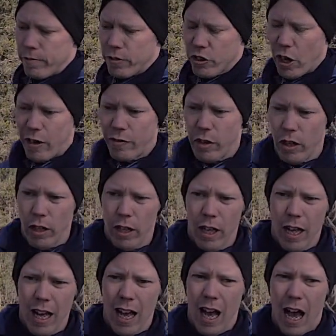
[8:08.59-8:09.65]
travel
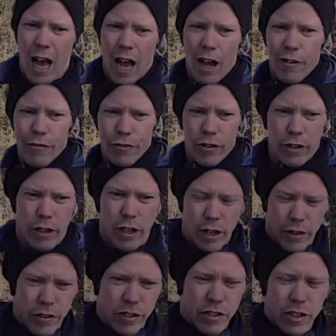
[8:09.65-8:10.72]
after
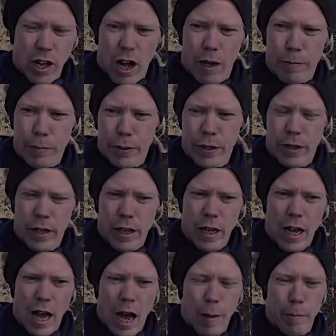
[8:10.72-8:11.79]
the stop
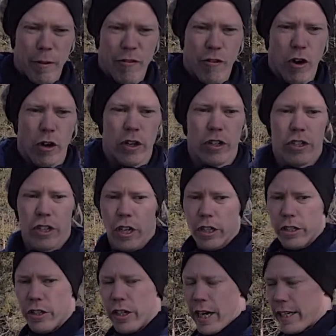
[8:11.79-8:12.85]
and before you
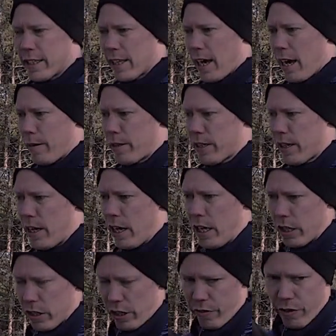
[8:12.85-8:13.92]
start your next cast.
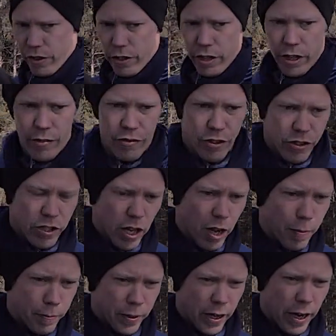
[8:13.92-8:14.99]
So if you
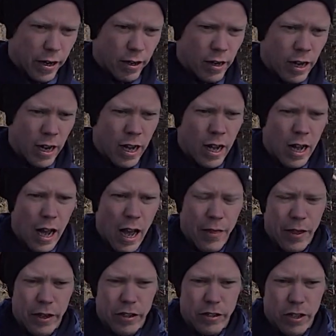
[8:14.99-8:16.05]
stop there and
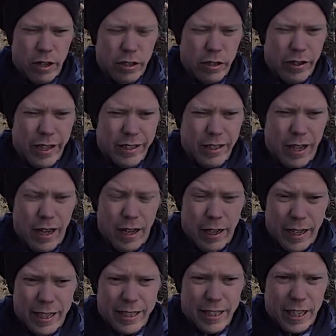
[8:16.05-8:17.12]
then you start your next
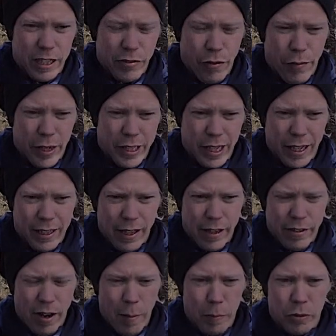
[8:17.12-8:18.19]
cast from exactly the
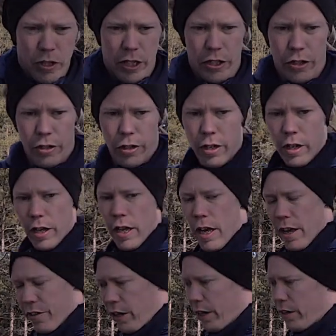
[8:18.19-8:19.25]
same position,
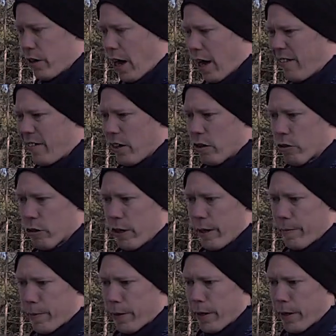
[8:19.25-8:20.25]
then you have no creep.